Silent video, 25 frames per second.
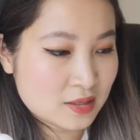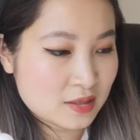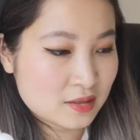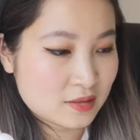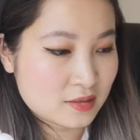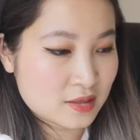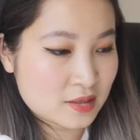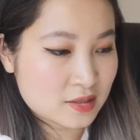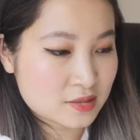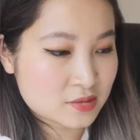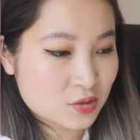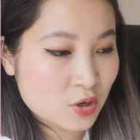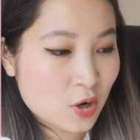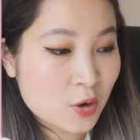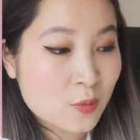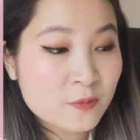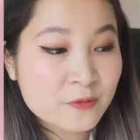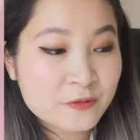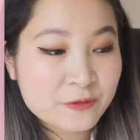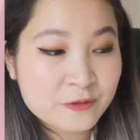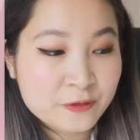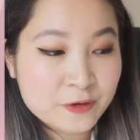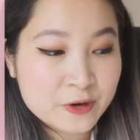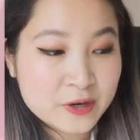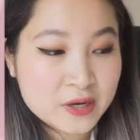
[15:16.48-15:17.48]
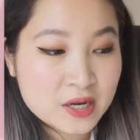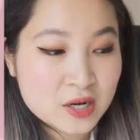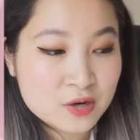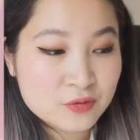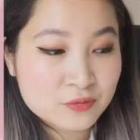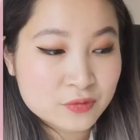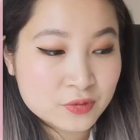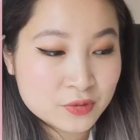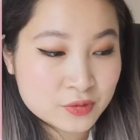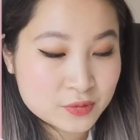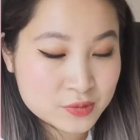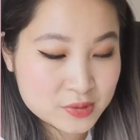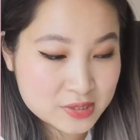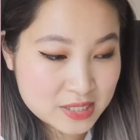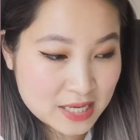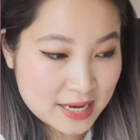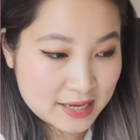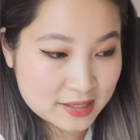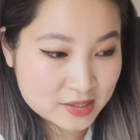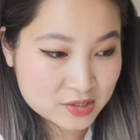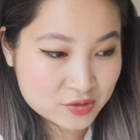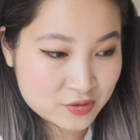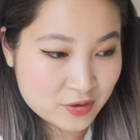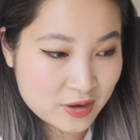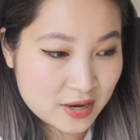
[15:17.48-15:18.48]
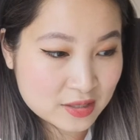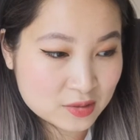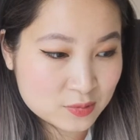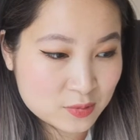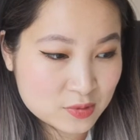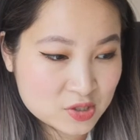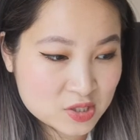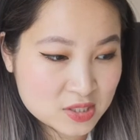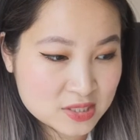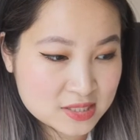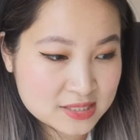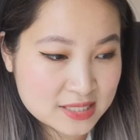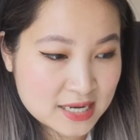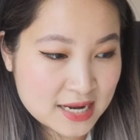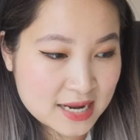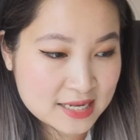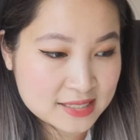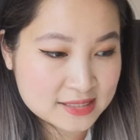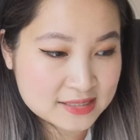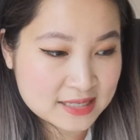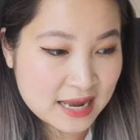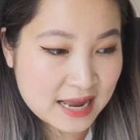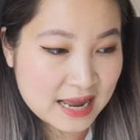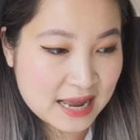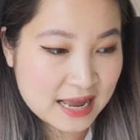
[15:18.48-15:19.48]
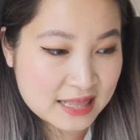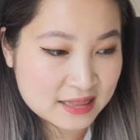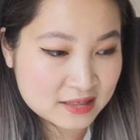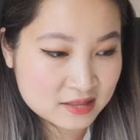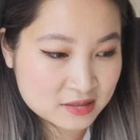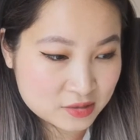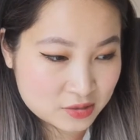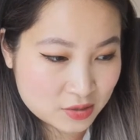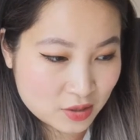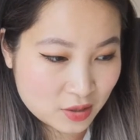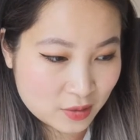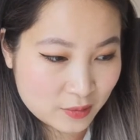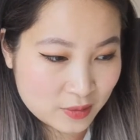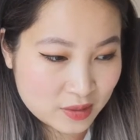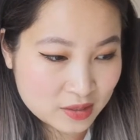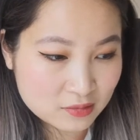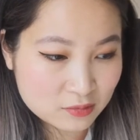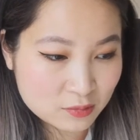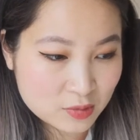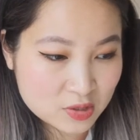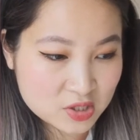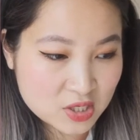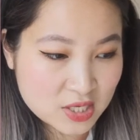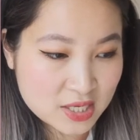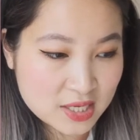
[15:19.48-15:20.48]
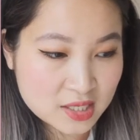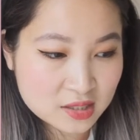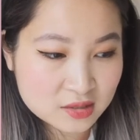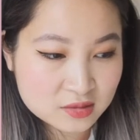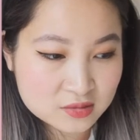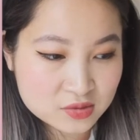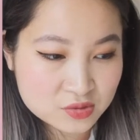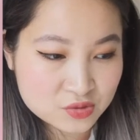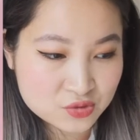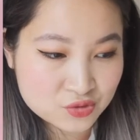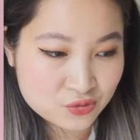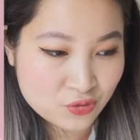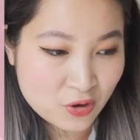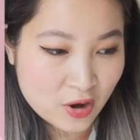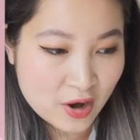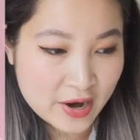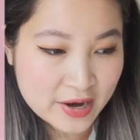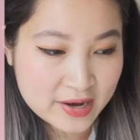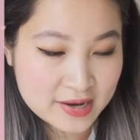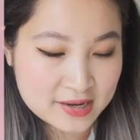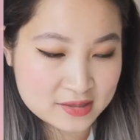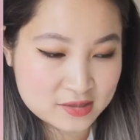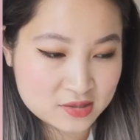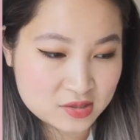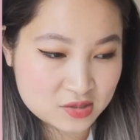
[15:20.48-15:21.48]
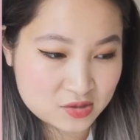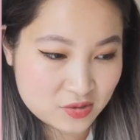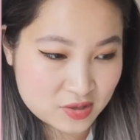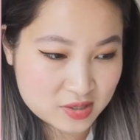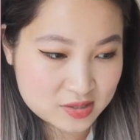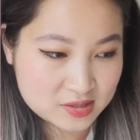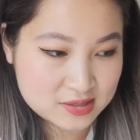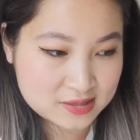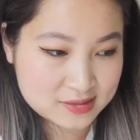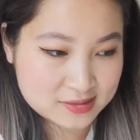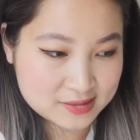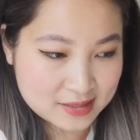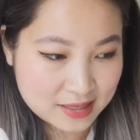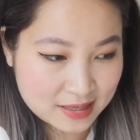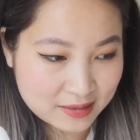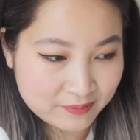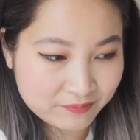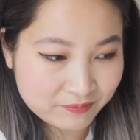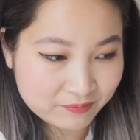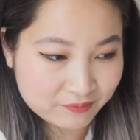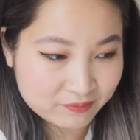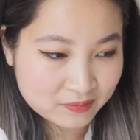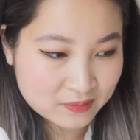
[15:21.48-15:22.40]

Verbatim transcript: There's comfrey root extract, which contains allantoin, which heals dry and stressed skin.